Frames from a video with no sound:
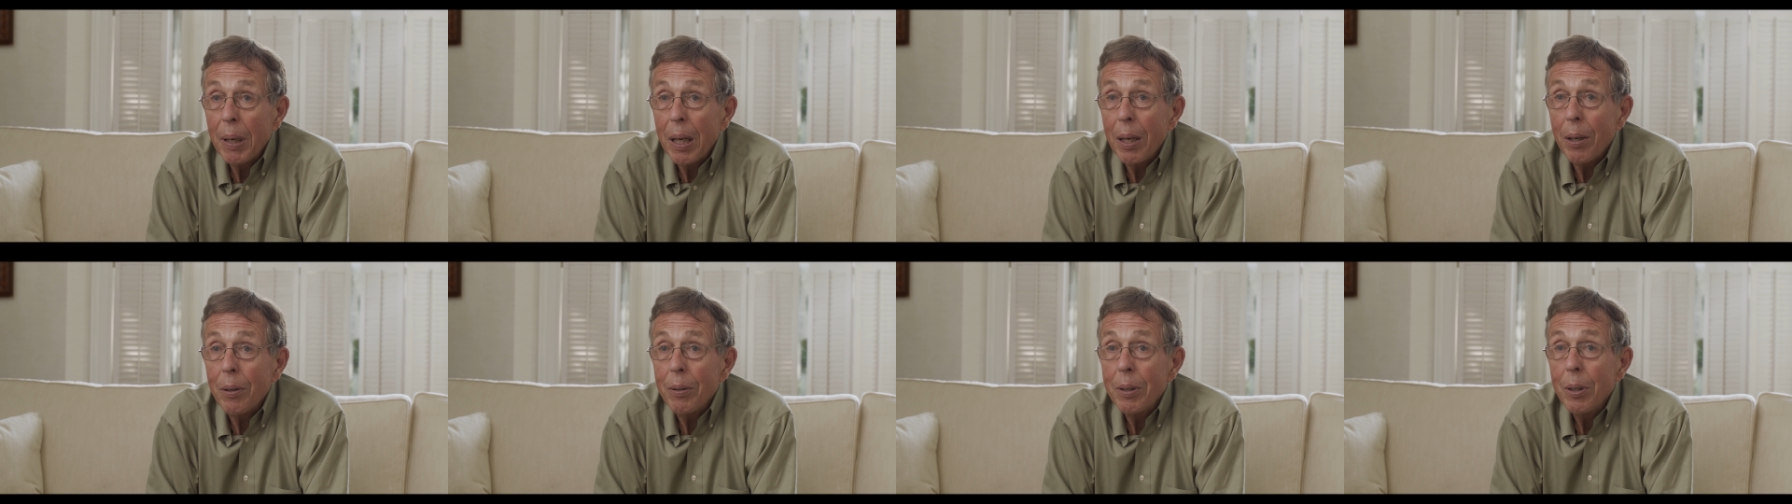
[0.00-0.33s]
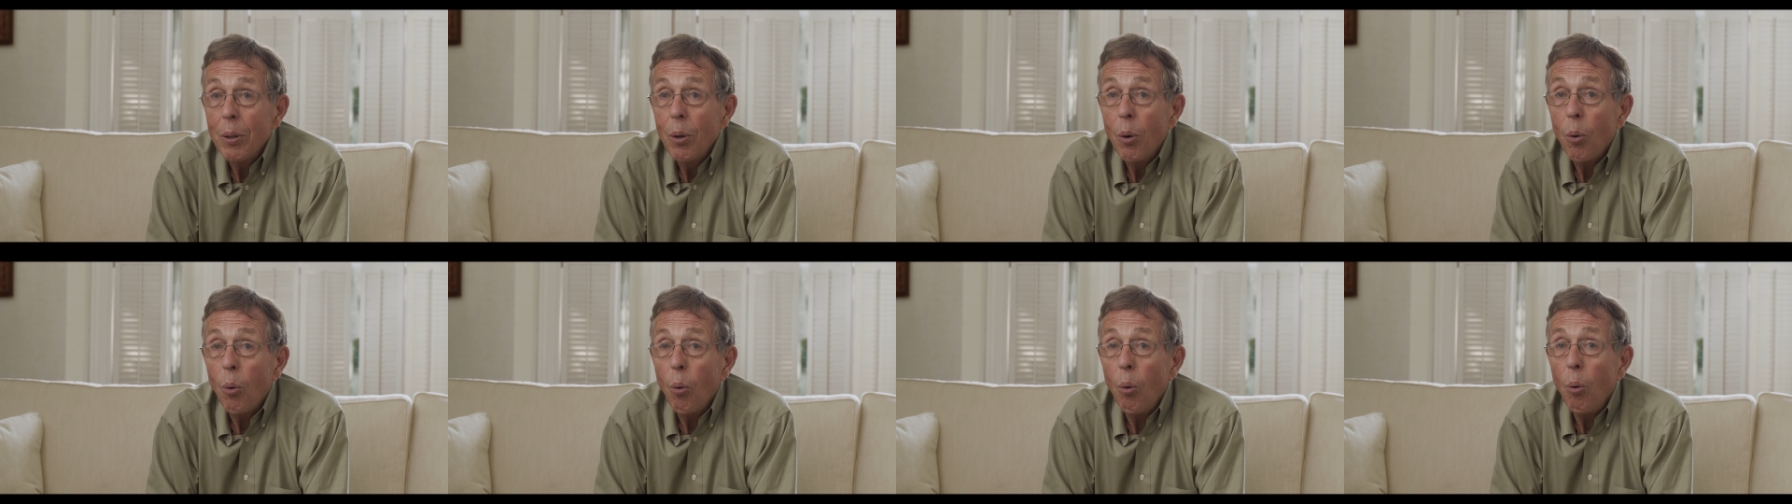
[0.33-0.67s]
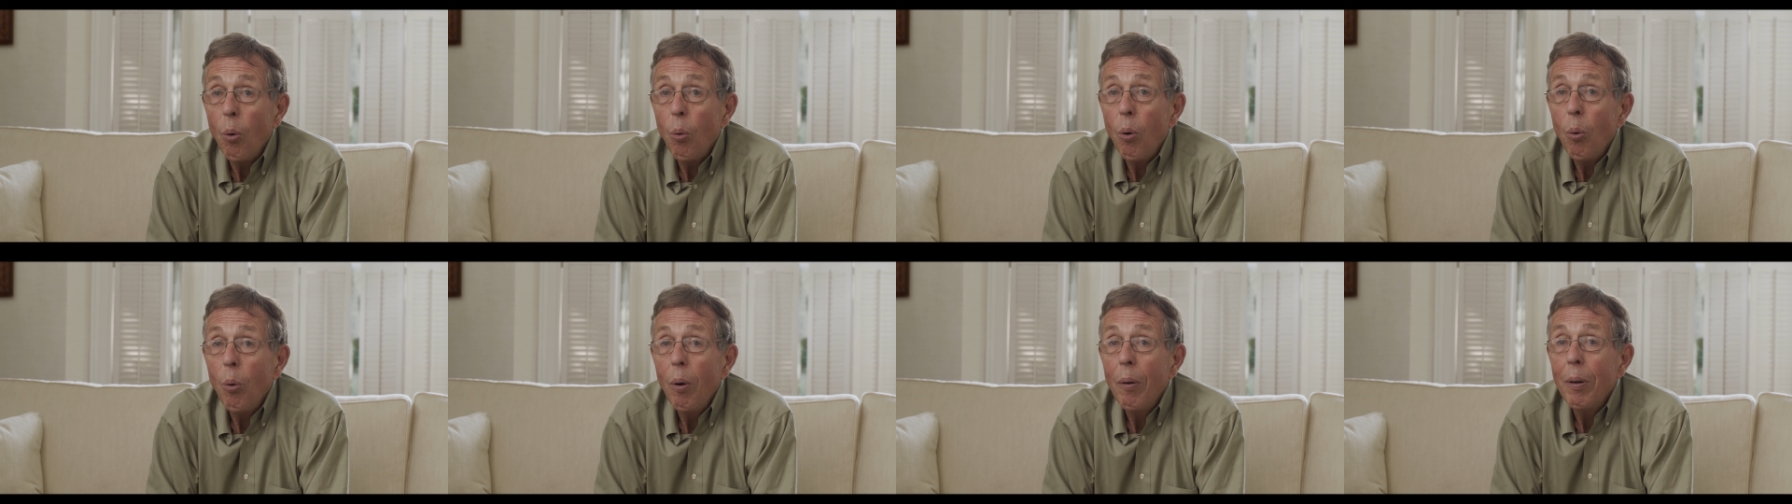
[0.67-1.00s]
about
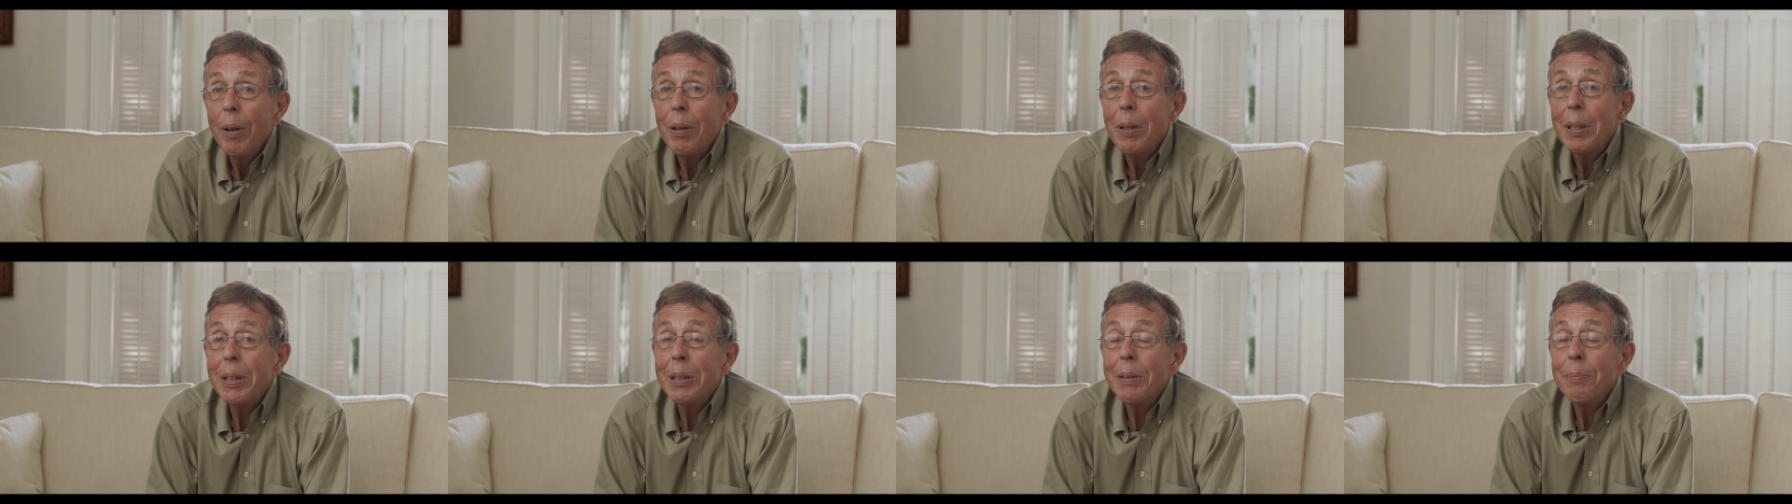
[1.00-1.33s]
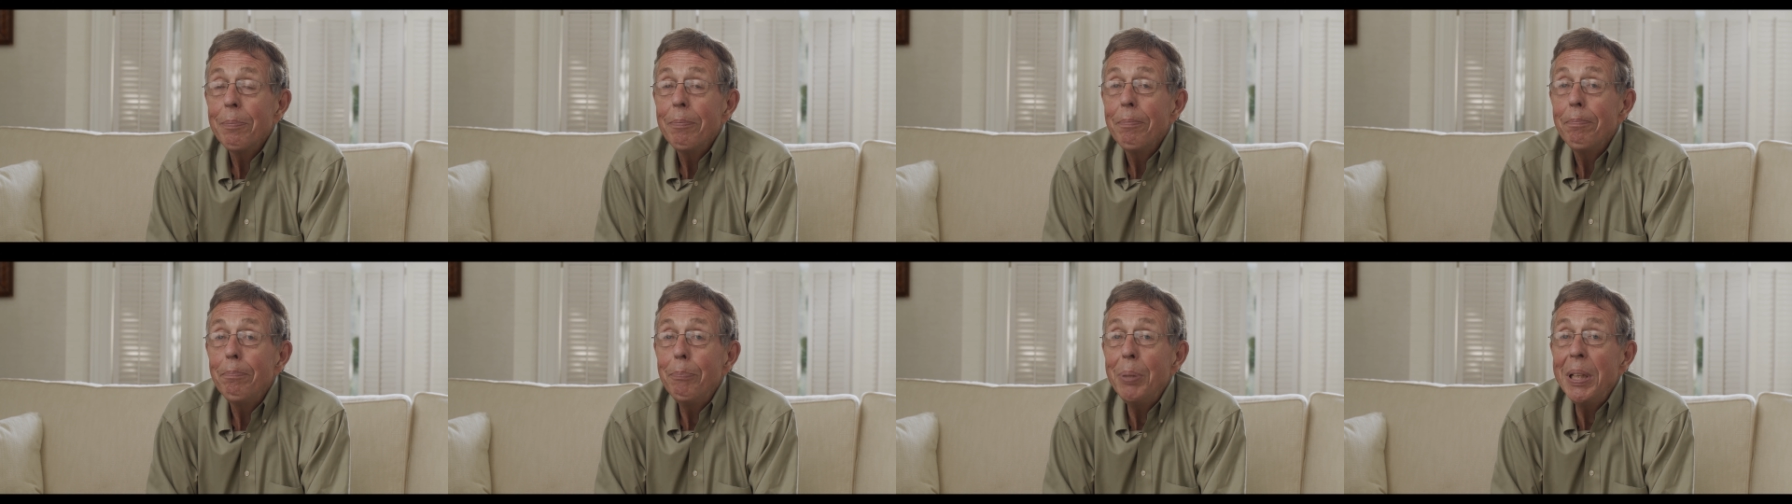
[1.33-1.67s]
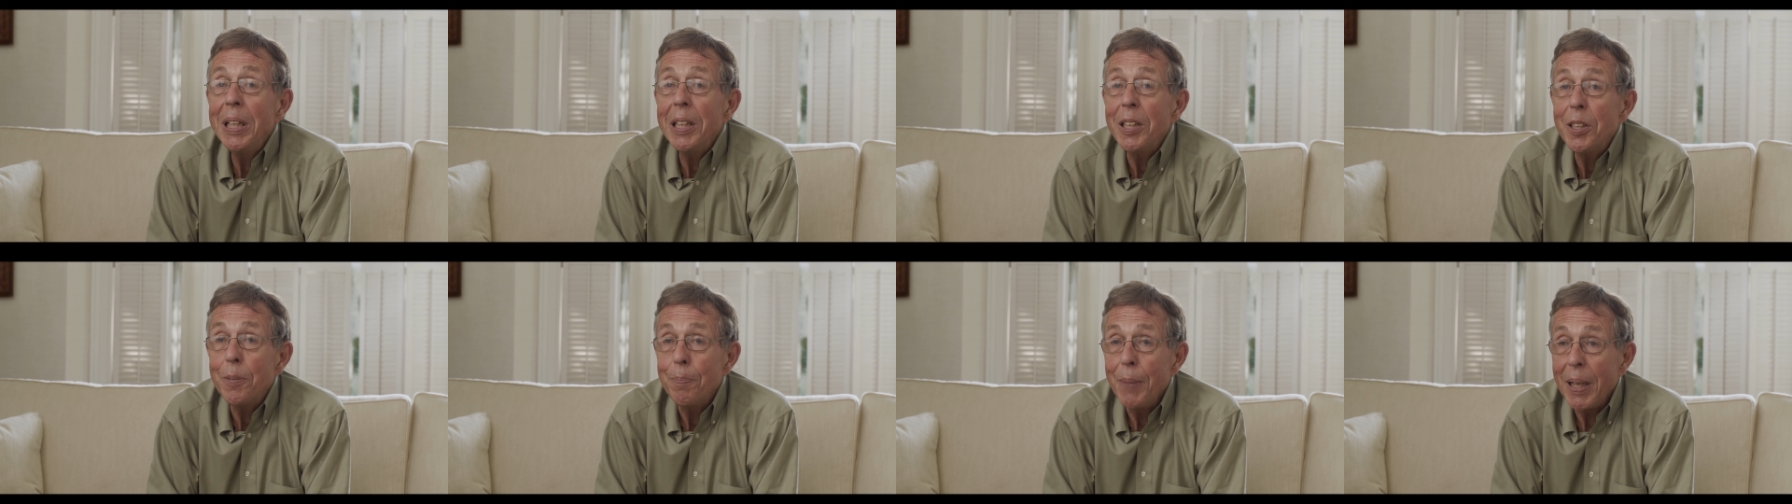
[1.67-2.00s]

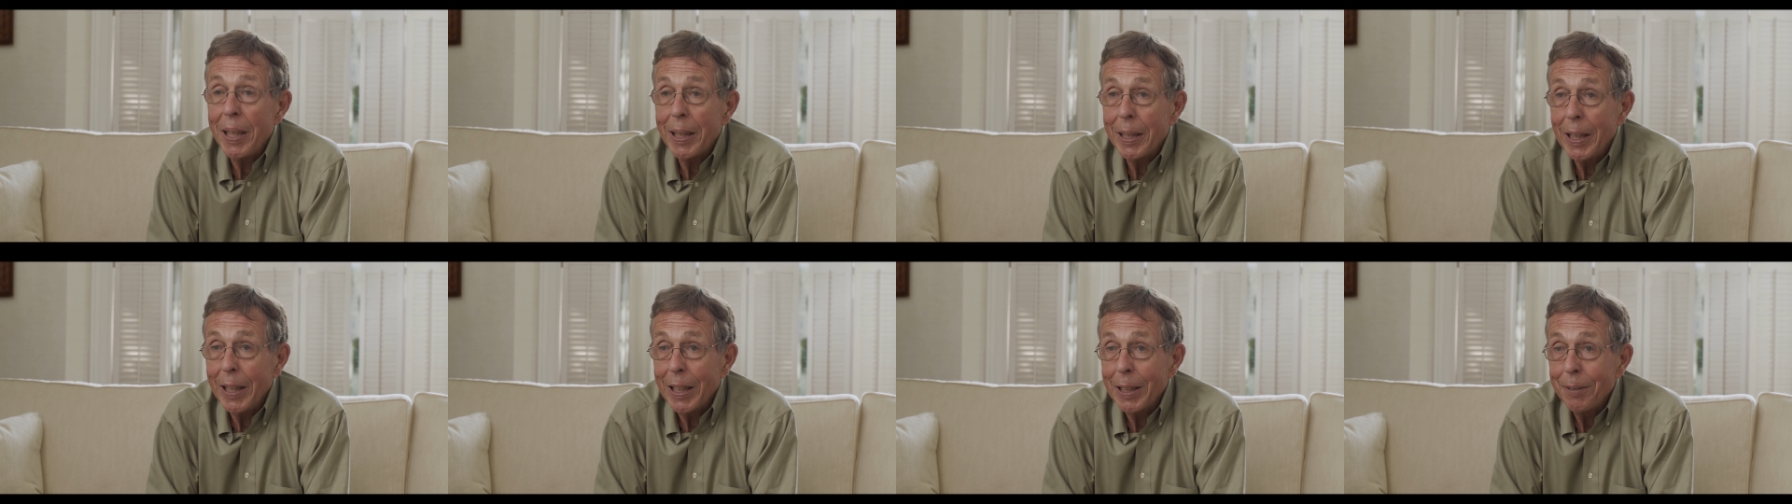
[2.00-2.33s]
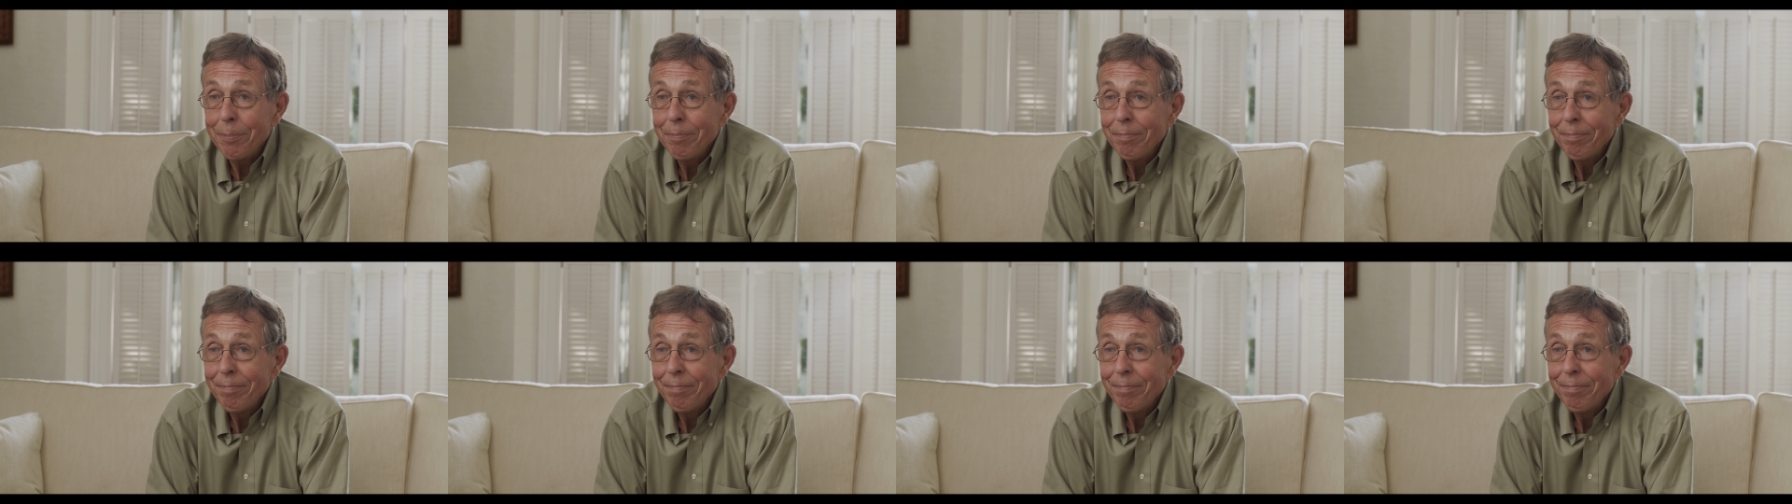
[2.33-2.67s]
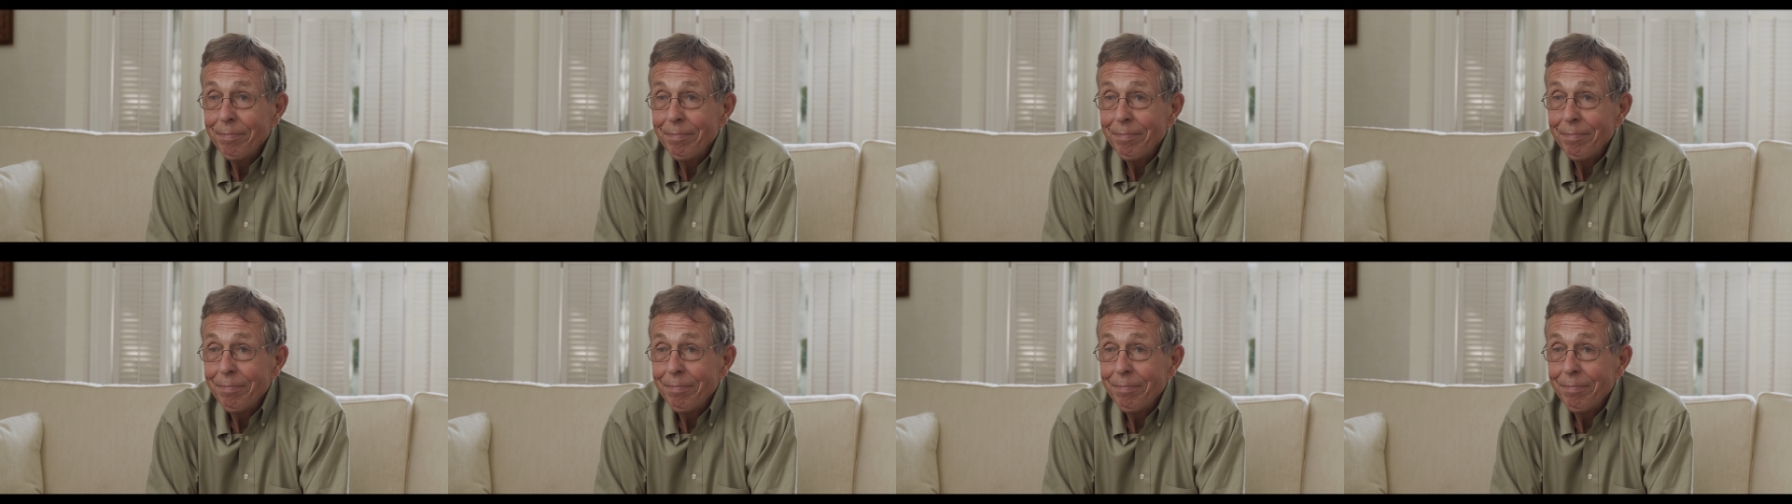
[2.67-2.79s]
peacemaking.